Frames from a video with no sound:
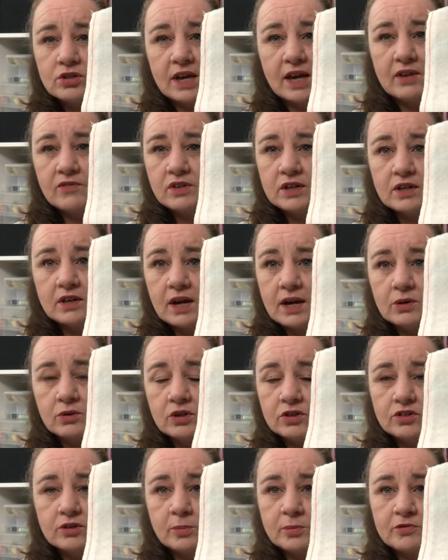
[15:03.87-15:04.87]
have it out the
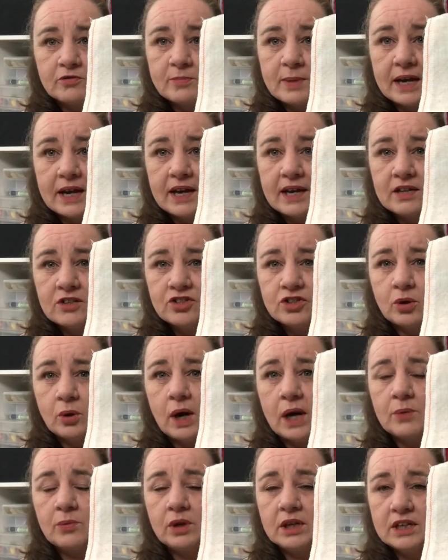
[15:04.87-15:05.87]
top of my head, so
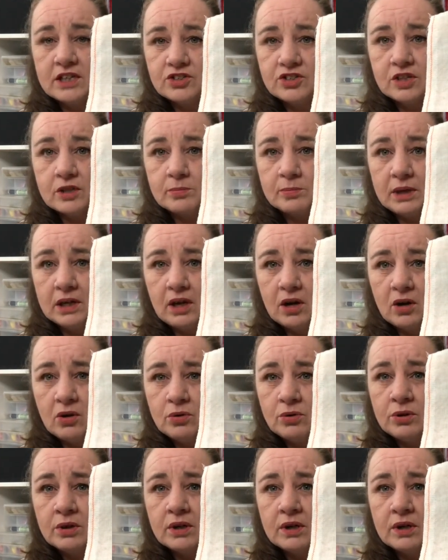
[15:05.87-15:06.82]
I will list it below.